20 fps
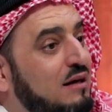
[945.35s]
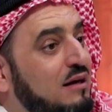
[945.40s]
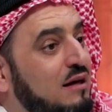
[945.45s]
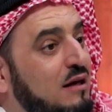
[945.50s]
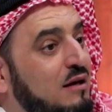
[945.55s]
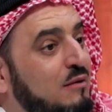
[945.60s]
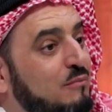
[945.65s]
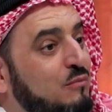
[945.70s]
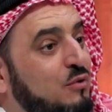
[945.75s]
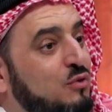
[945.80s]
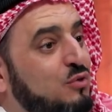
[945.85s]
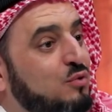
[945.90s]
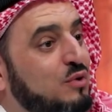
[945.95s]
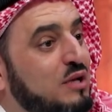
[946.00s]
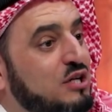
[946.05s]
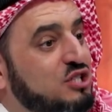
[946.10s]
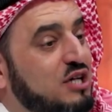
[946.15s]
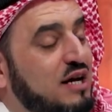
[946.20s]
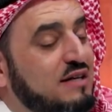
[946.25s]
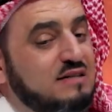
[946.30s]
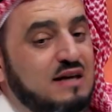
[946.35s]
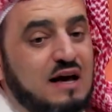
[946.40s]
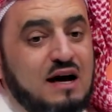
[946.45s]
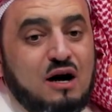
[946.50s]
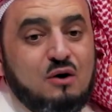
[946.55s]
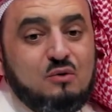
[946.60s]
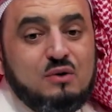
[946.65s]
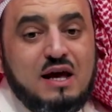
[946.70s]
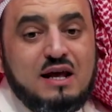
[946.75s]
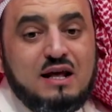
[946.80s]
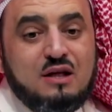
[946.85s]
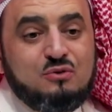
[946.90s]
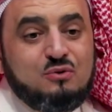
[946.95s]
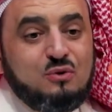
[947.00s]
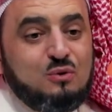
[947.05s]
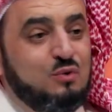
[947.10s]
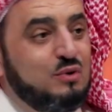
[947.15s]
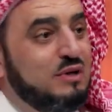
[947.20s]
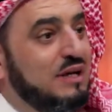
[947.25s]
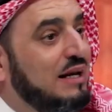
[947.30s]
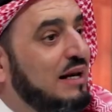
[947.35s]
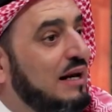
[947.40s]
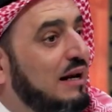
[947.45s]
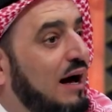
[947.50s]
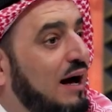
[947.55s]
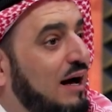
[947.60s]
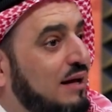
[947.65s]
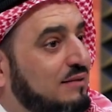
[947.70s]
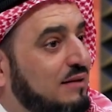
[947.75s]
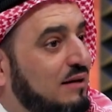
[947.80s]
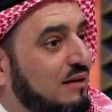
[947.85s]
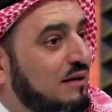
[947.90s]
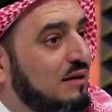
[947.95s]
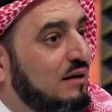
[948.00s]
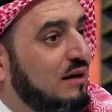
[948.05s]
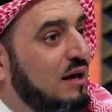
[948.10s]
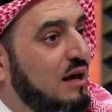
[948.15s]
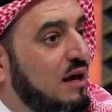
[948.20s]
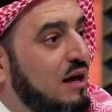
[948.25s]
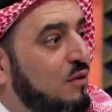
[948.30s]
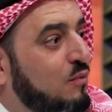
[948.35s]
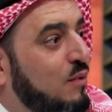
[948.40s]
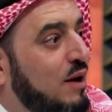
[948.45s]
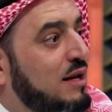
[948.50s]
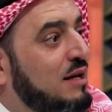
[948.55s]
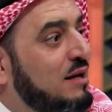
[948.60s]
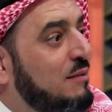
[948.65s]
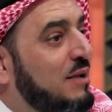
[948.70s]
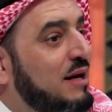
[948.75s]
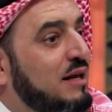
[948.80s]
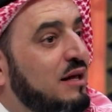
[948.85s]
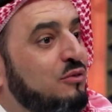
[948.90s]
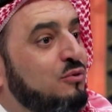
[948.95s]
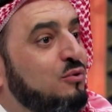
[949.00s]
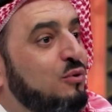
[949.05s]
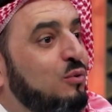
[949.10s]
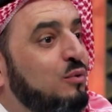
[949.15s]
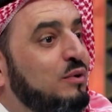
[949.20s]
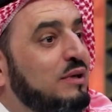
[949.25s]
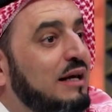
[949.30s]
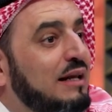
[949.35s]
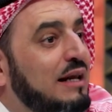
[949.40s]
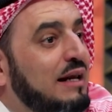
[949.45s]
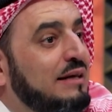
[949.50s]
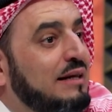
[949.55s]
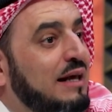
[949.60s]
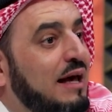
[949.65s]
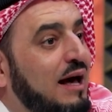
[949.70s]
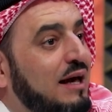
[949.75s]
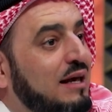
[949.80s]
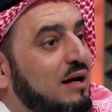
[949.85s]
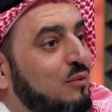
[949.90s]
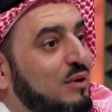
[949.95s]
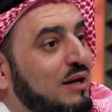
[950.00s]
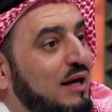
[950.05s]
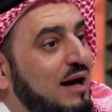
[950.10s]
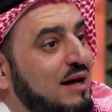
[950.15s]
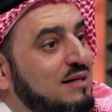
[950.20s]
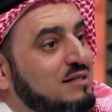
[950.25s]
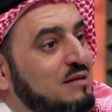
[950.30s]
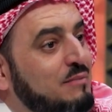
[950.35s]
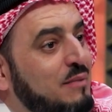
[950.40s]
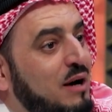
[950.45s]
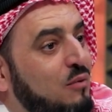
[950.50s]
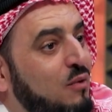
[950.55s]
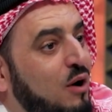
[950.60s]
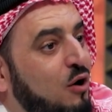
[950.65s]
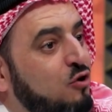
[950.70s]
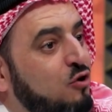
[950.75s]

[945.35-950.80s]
Rather, they look towards the end, the ultimate outcome, and world domination.